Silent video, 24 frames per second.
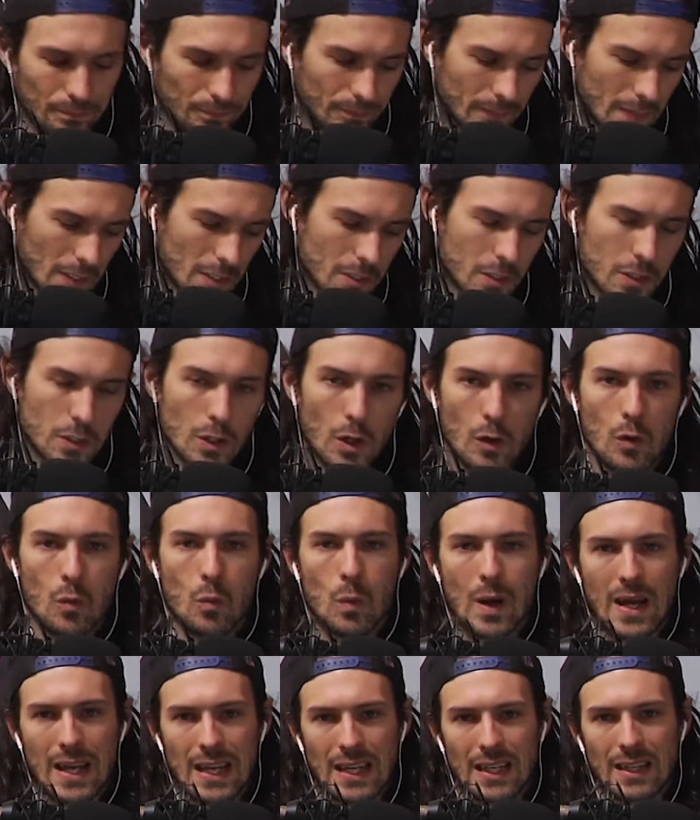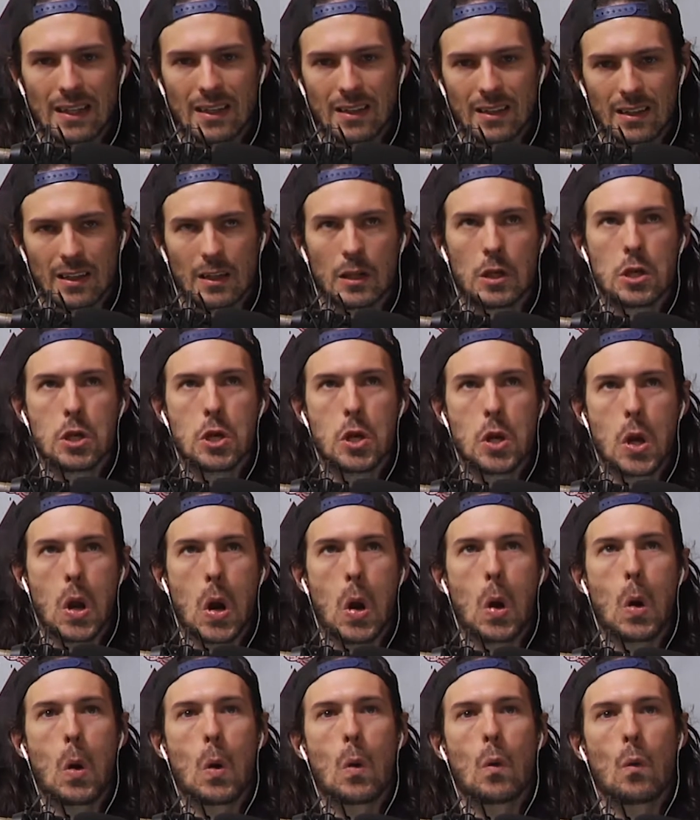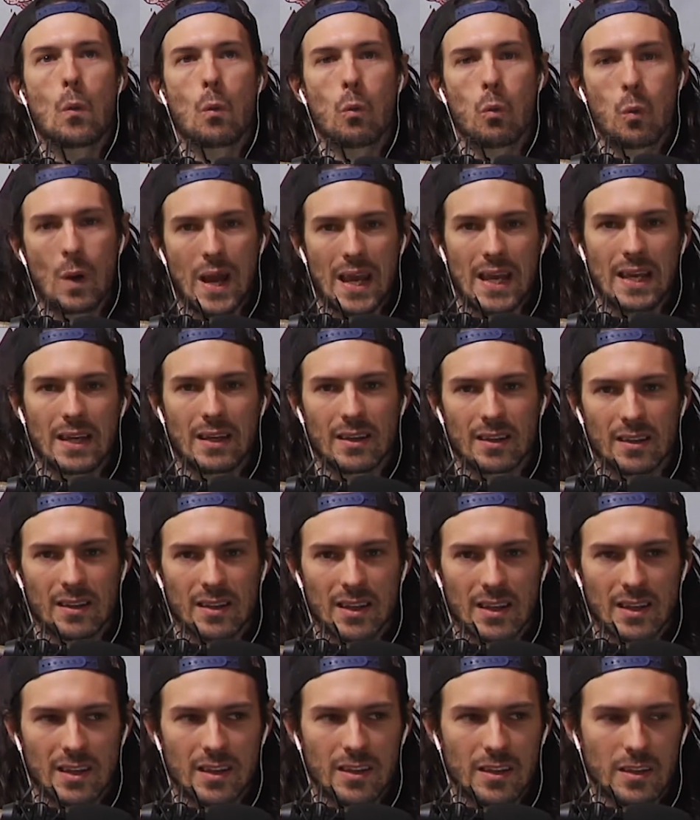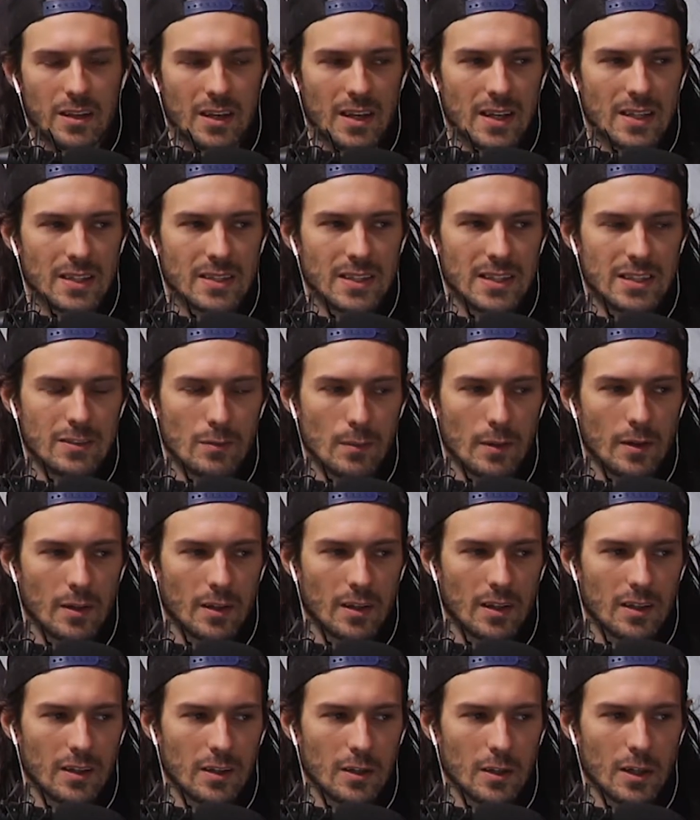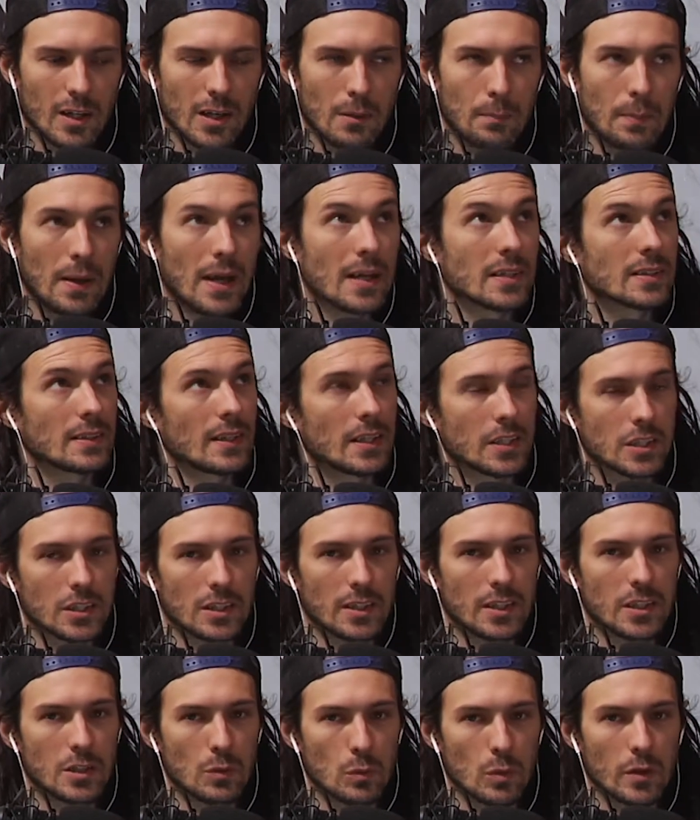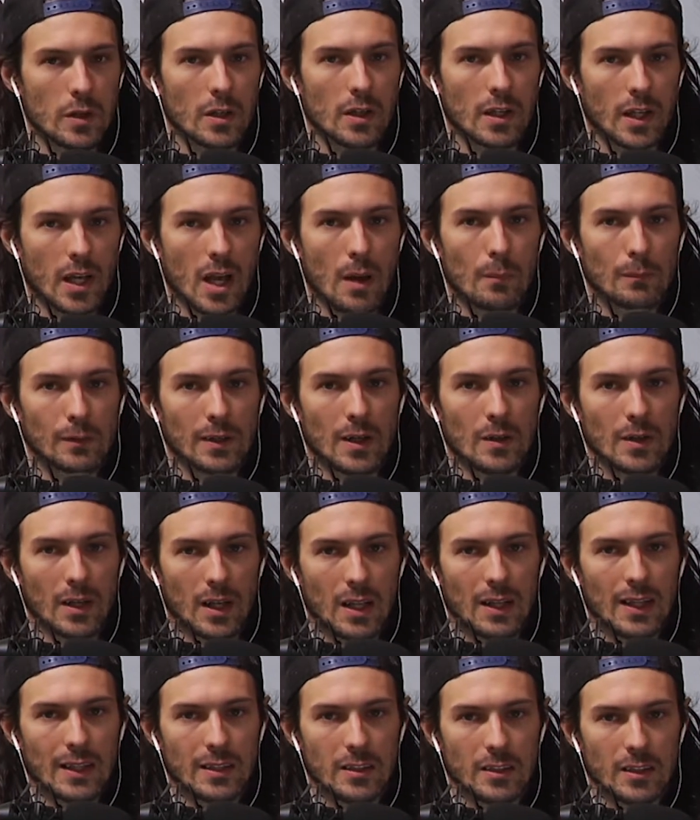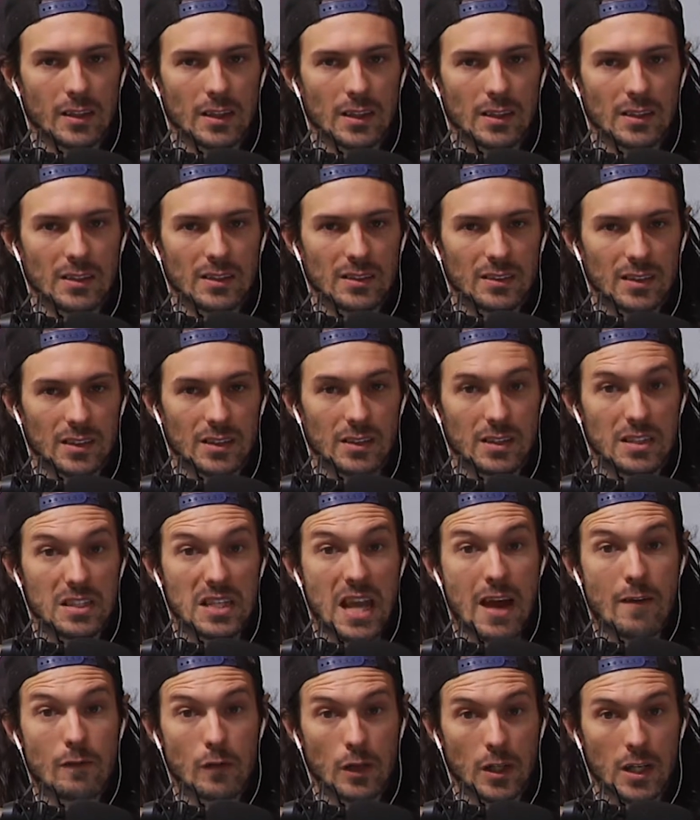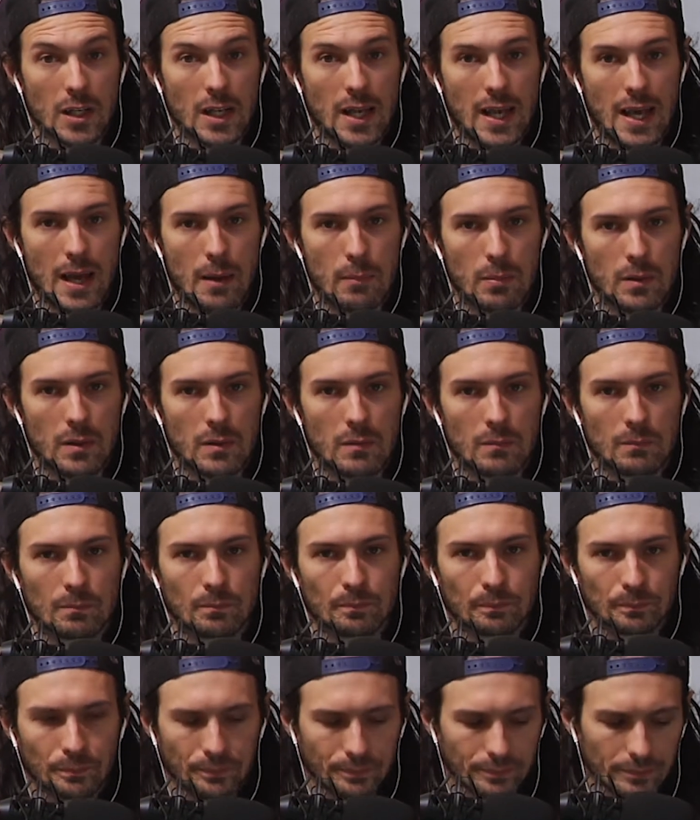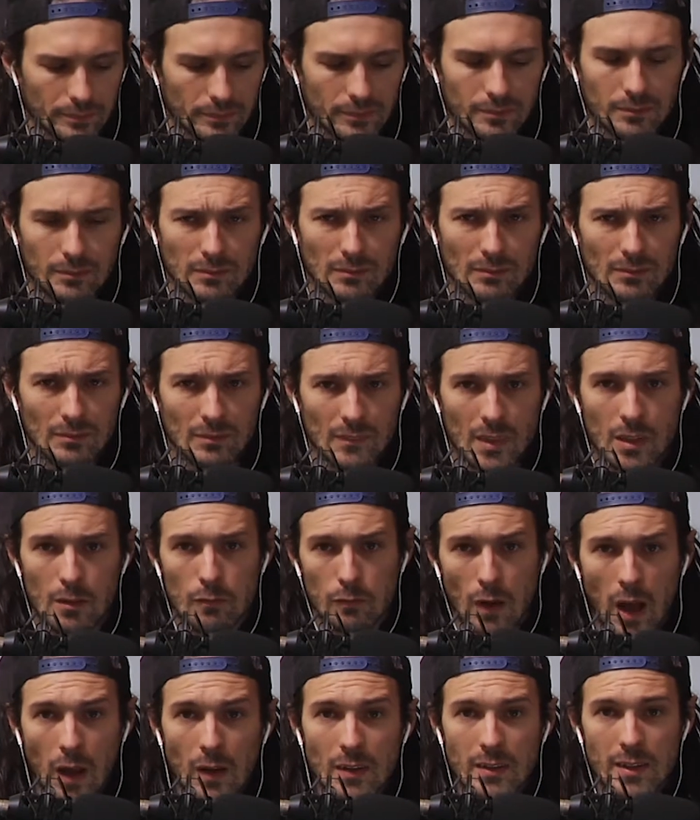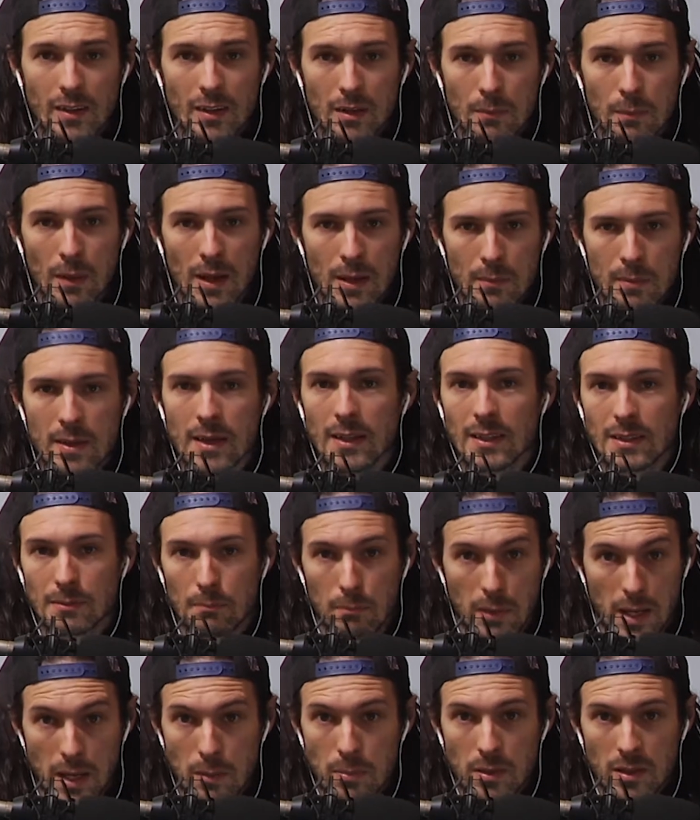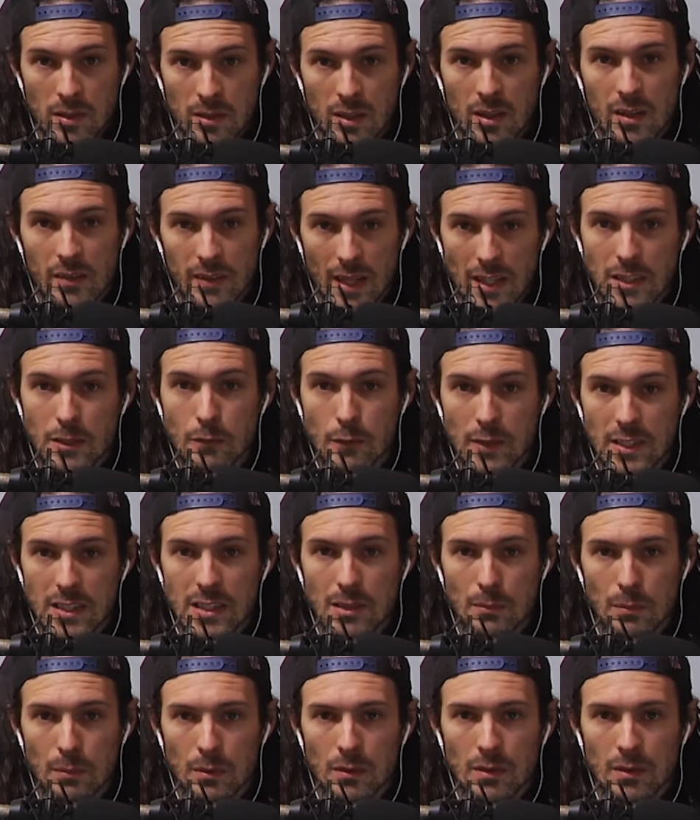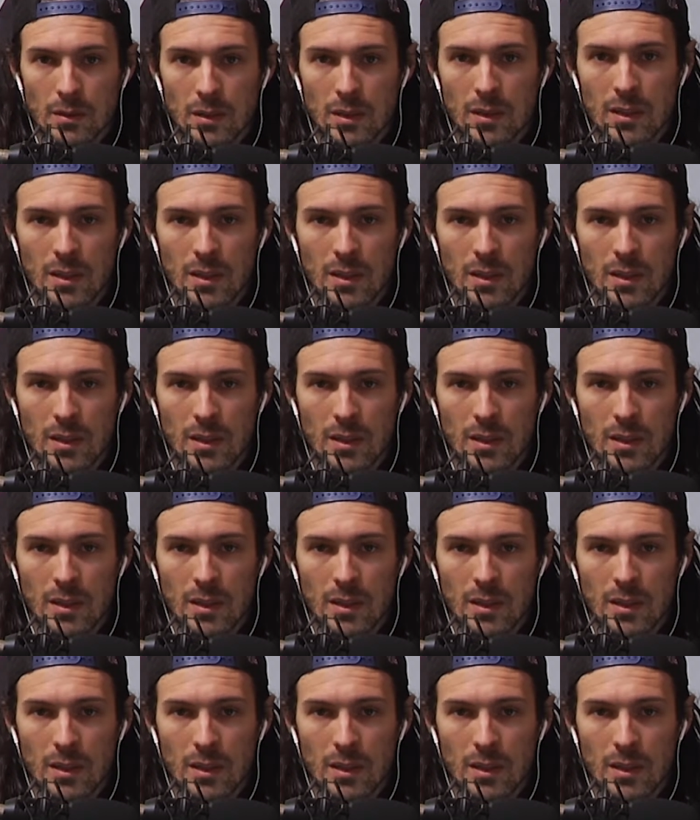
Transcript: There's no way, no way that in the United States of America they're going to pass legislation where they're going to come around and collect your guns. That's never going to happen. Voluntary buybacks, maybe that's reasonable.